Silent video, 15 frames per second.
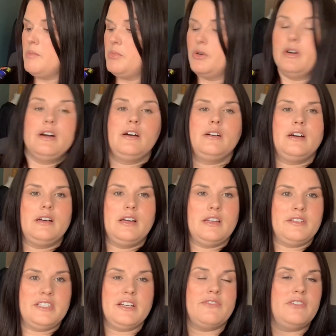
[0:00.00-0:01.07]
but
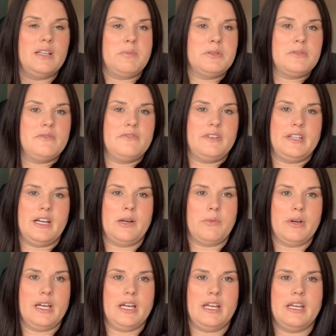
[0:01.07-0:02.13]
it'll definitely be something that I
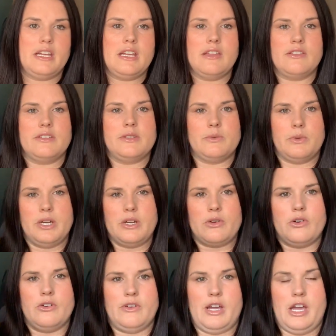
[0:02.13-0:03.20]
wear either to work
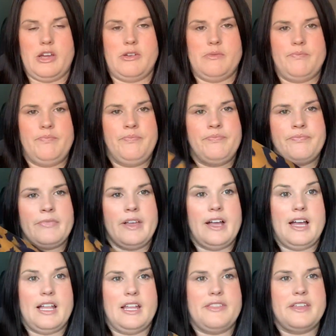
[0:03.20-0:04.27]
or at home,
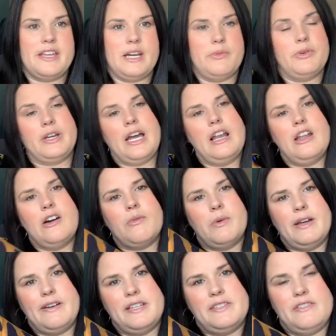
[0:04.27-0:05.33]
and I think I will get a lot of
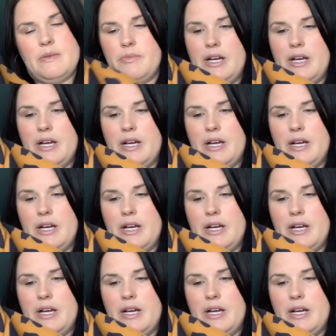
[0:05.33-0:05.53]
wear out of it.